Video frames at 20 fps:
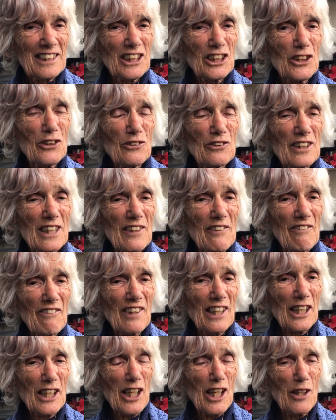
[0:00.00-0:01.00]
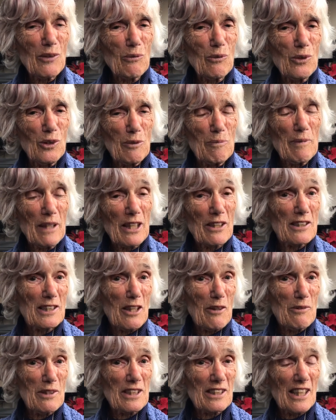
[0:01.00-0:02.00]
Still didn't think I would, because
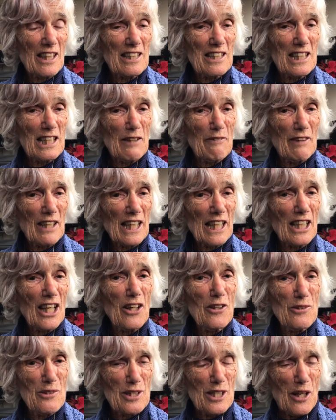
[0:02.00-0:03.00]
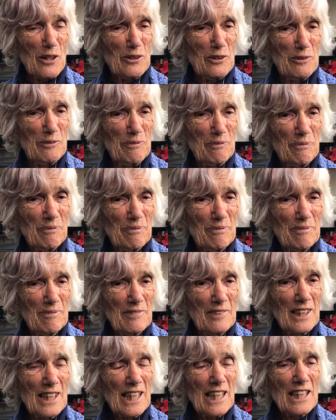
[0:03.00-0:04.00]
I was going to live in Gozo.
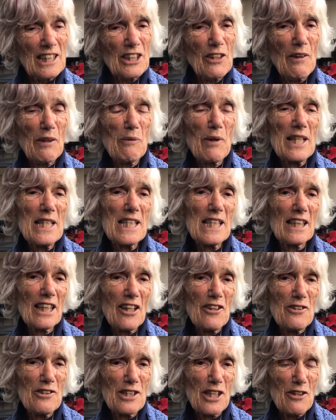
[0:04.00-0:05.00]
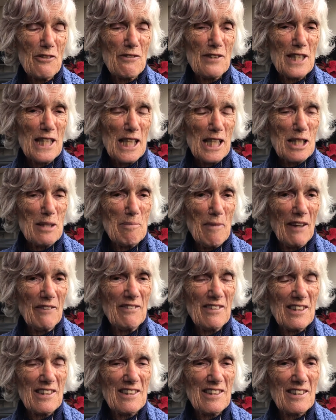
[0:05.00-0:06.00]
So I went to Gozo for 6
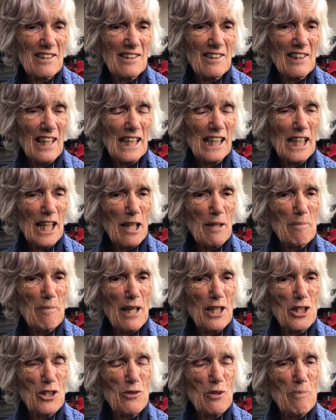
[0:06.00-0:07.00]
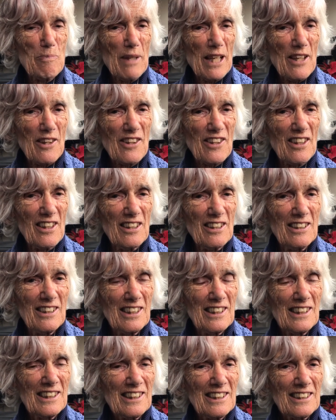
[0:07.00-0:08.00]
months and then came back to Ibiza
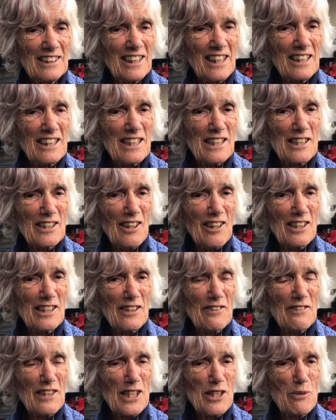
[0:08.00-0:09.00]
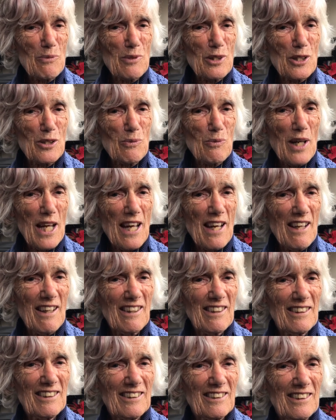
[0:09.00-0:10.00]
and decided this was where
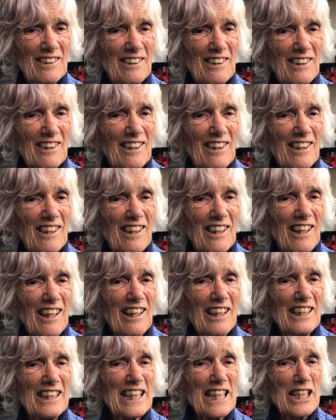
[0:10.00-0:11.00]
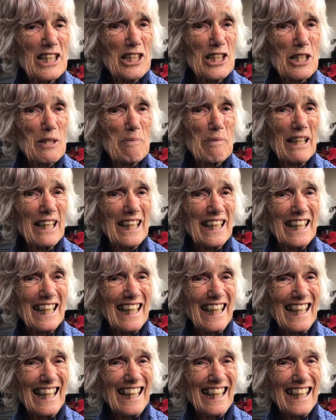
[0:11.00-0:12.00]
I needed to be.
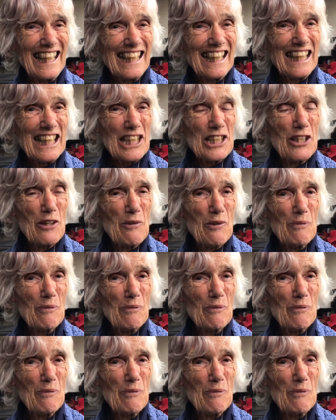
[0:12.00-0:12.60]
So